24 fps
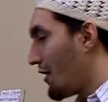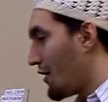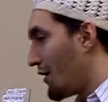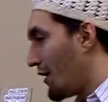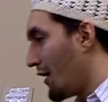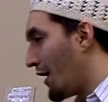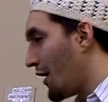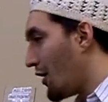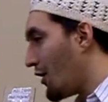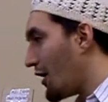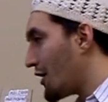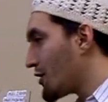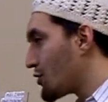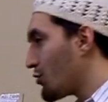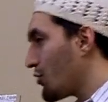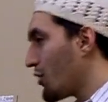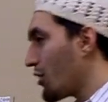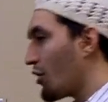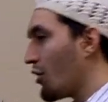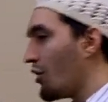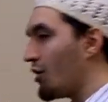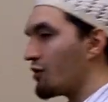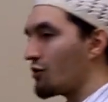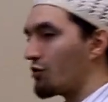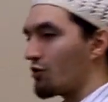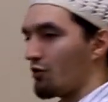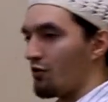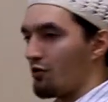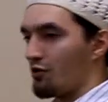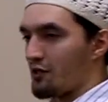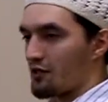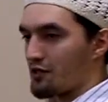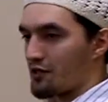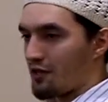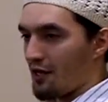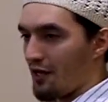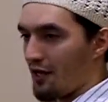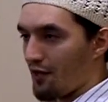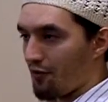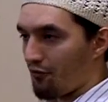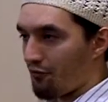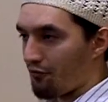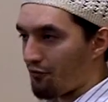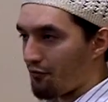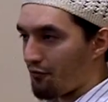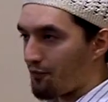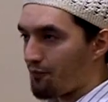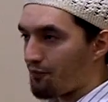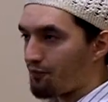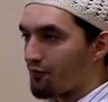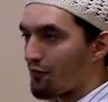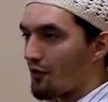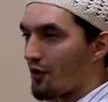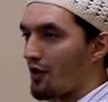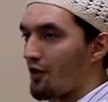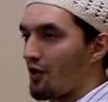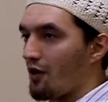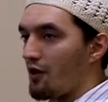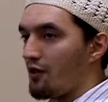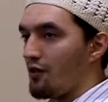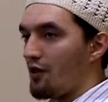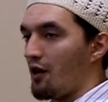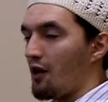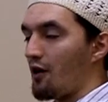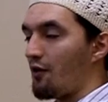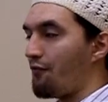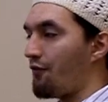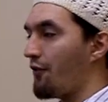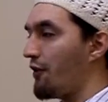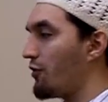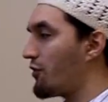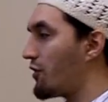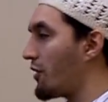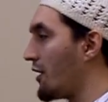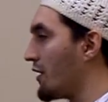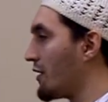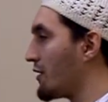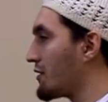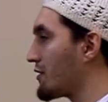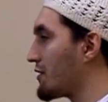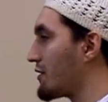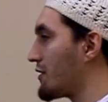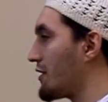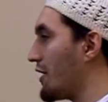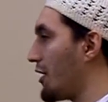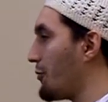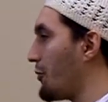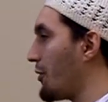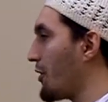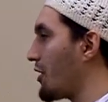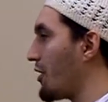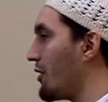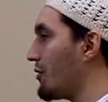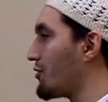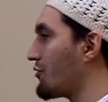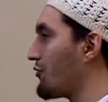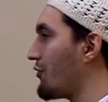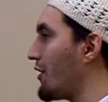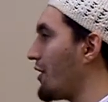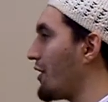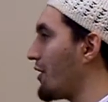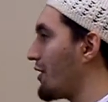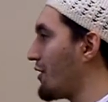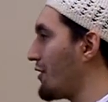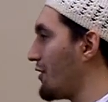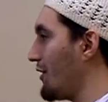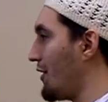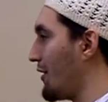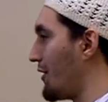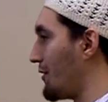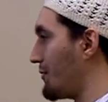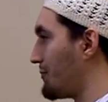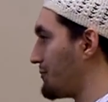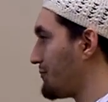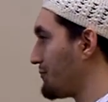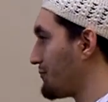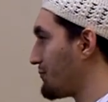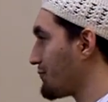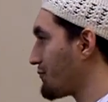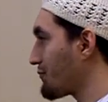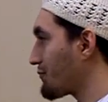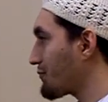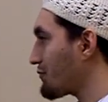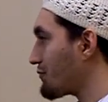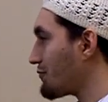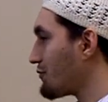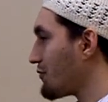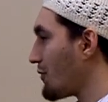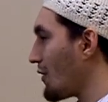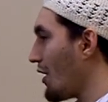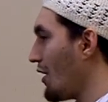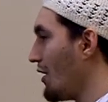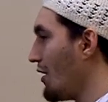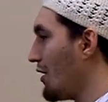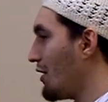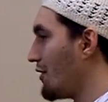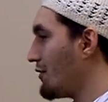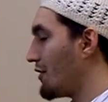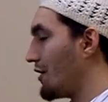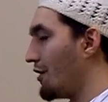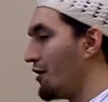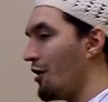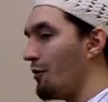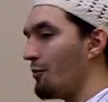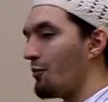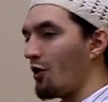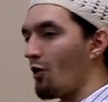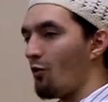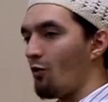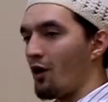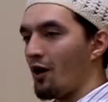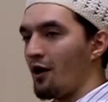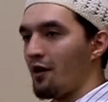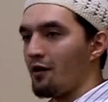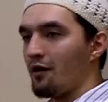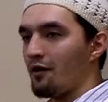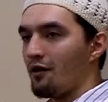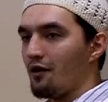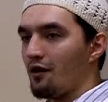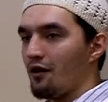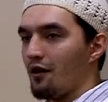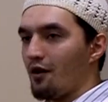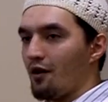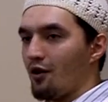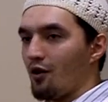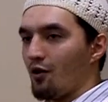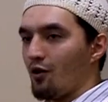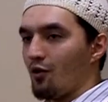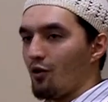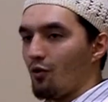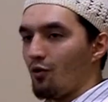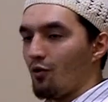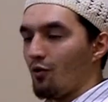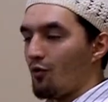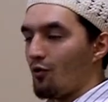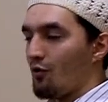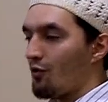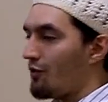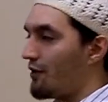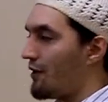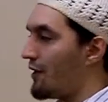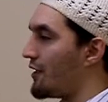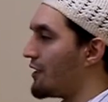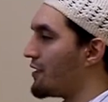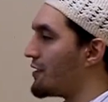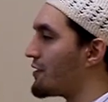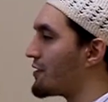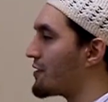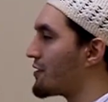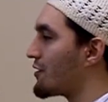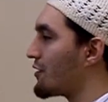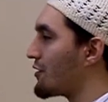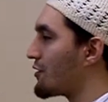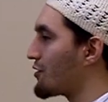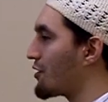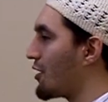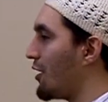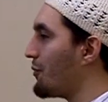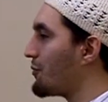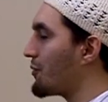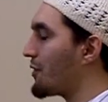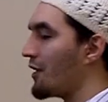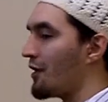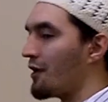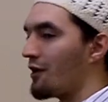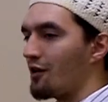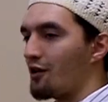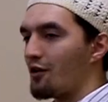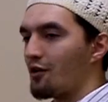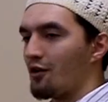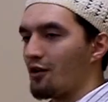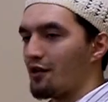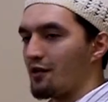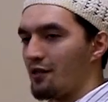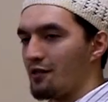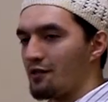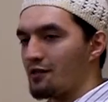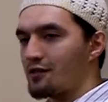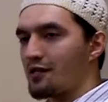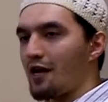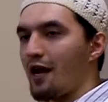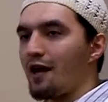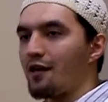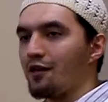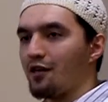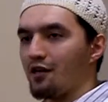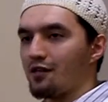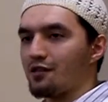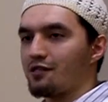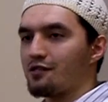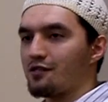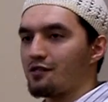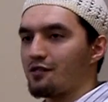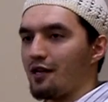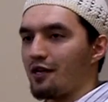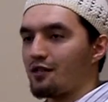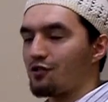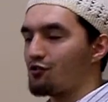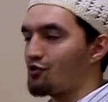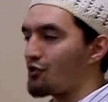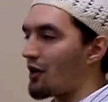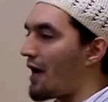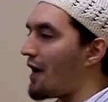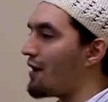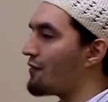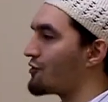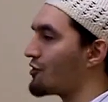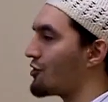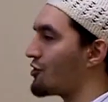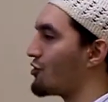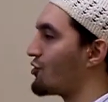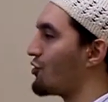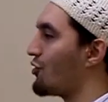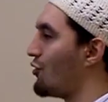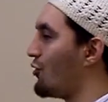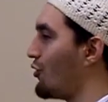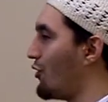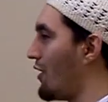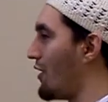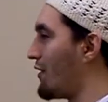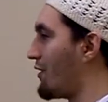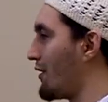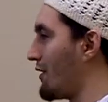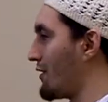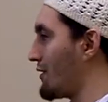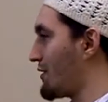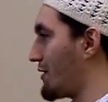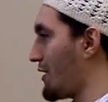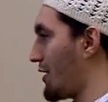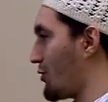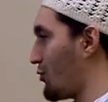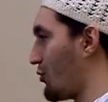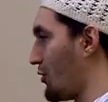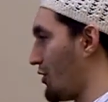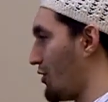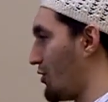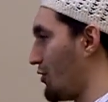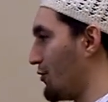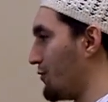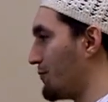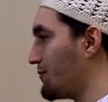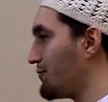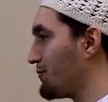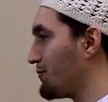Now, as we're going through this life, there are a few things that becomes very clear. The number one there is something inside us that drives us to do the things that we do.